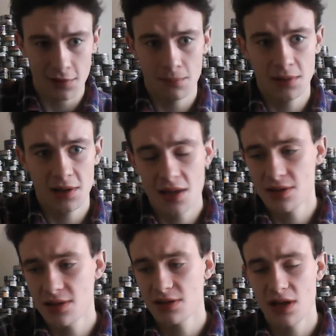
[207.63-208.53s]
But yeah,
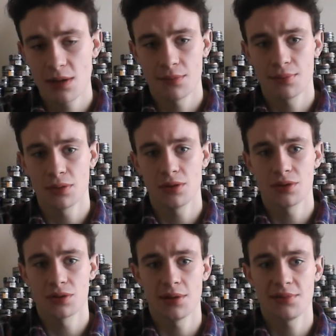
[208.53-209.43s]
there's no shame in pulling
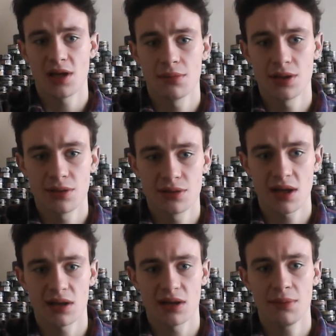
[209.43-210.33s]
your lip down when you
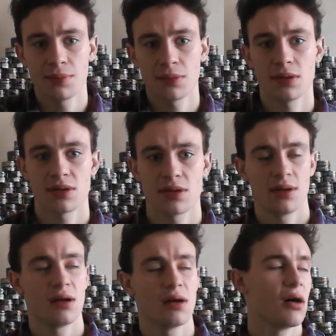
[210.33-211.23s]
take a dip.
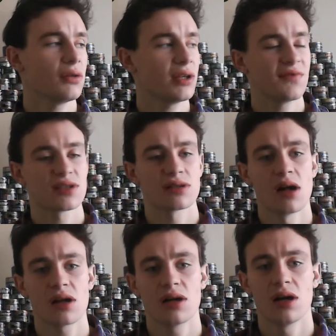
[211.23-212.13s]
Only if it's
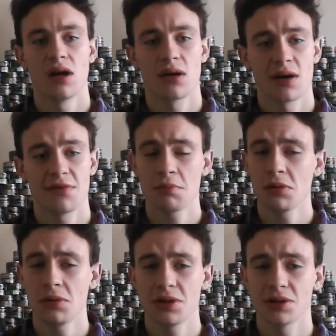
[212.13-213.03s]
long cut, or if you're
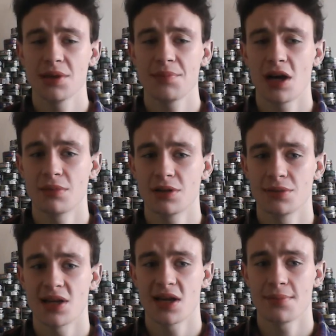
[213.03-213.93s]
pulling your lip down when you
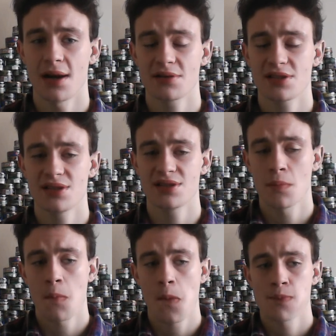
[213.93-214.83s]
take pouches.
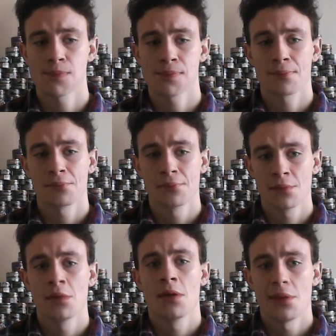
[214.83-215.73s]

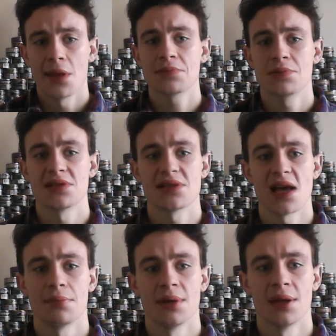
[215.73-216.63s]
That's pretty
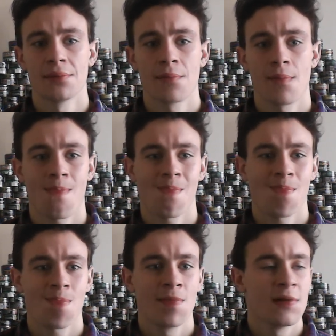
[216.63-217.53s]
sad, man.
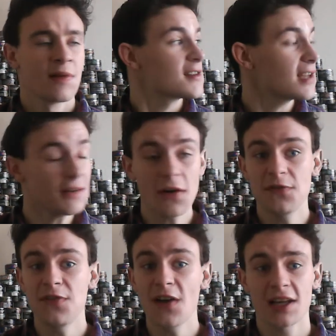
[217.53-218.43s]
Son of a
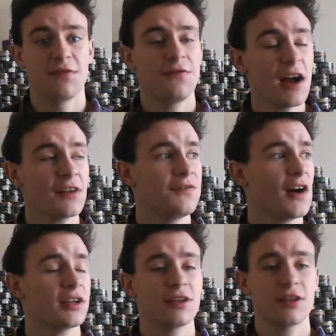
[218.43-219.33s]
fucking fuck
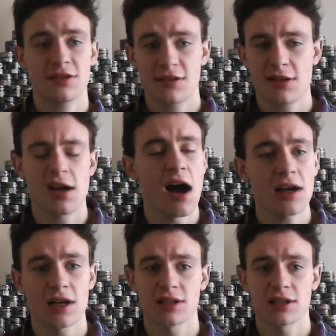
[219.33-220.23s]

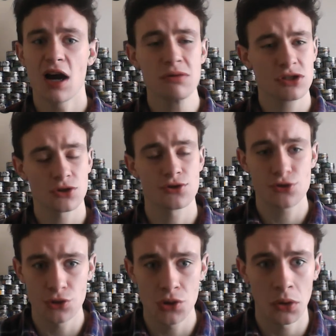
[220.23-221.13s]
cock on a toaster
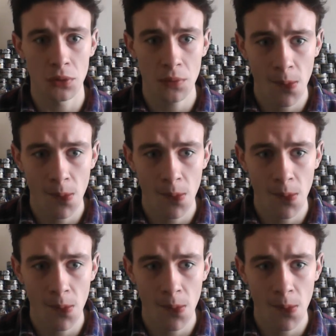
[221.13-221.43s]
strudel.